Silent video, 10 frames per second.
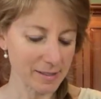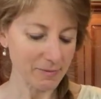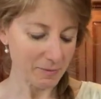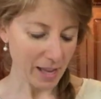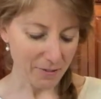
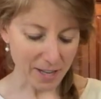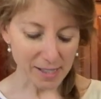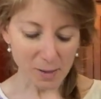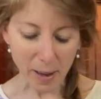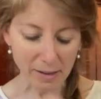If it
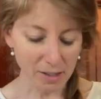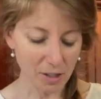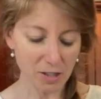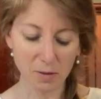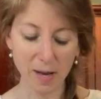smells
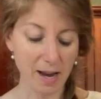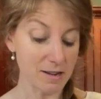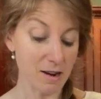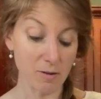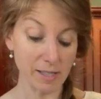good to me, I
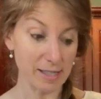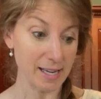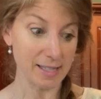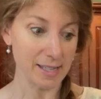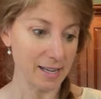know it's
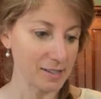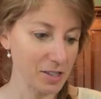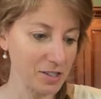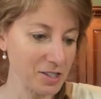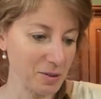going to
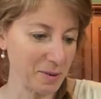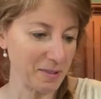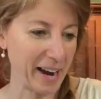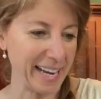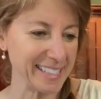taste good to
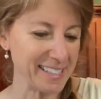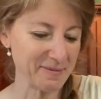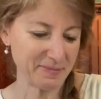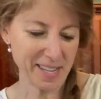me, right?